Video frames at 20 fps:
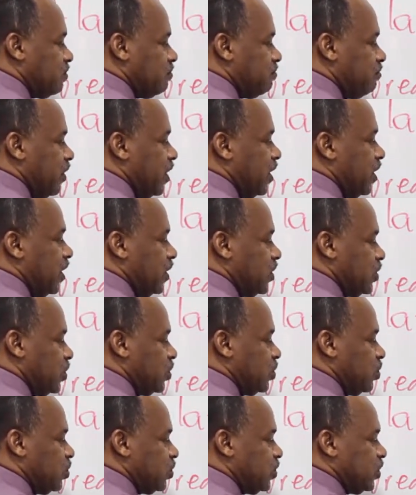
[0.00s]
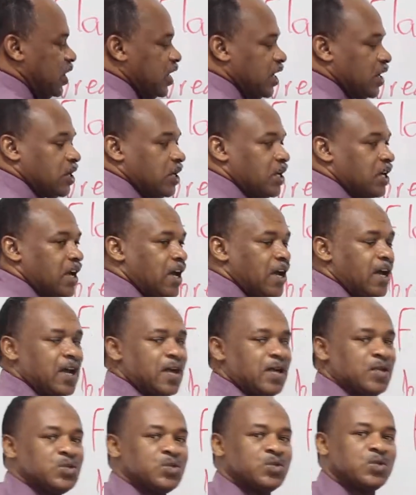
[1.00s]
but it is used here
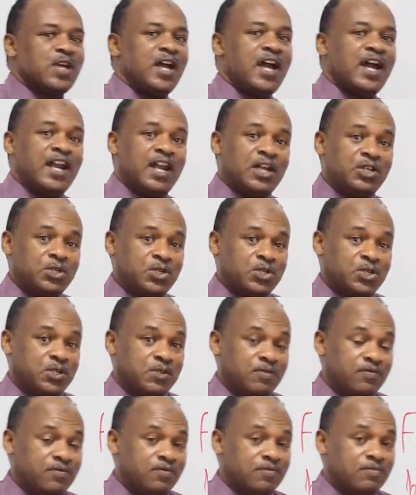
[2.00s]
as an adjective.